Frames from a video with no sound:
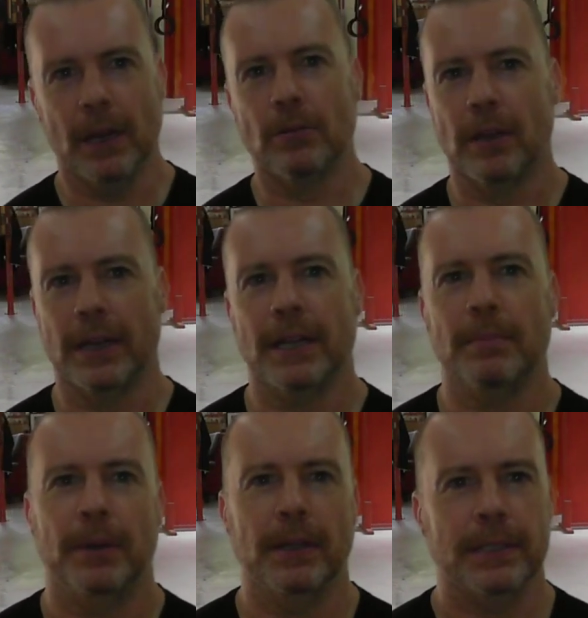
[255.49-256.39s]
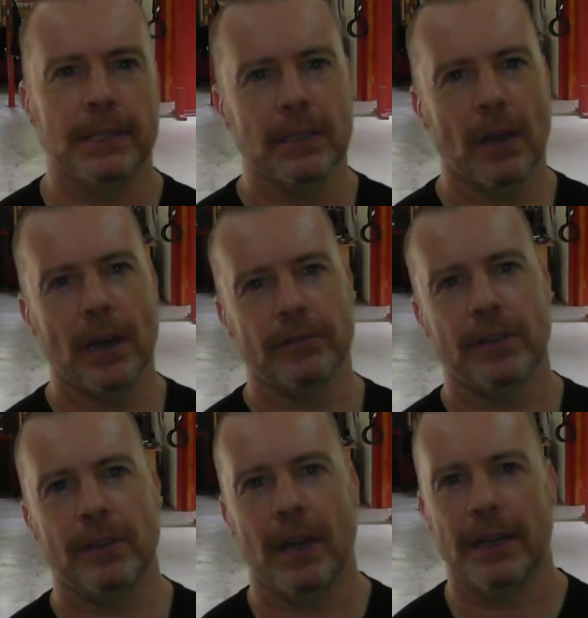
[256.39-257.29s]
Right up until
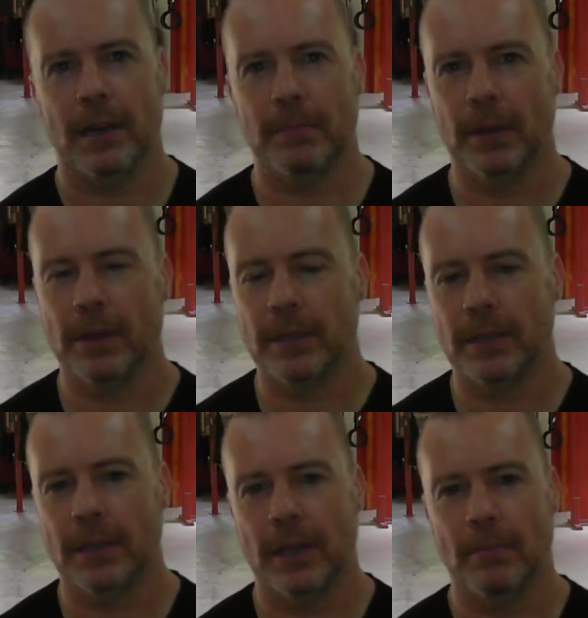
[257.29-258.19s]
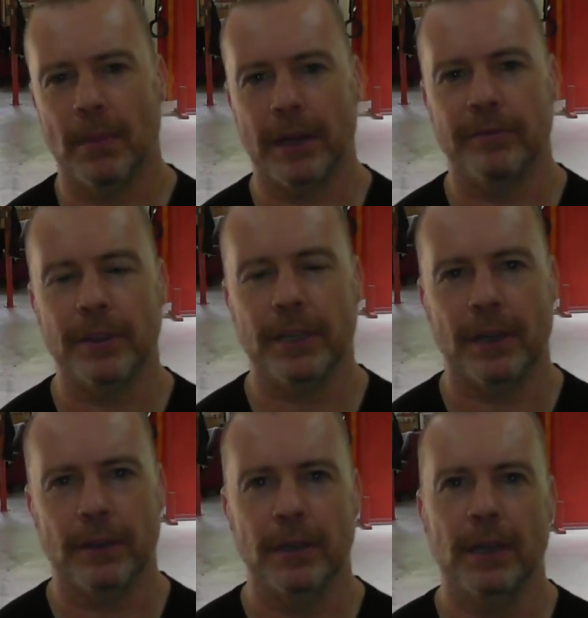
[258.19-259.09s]
after I uploaded my video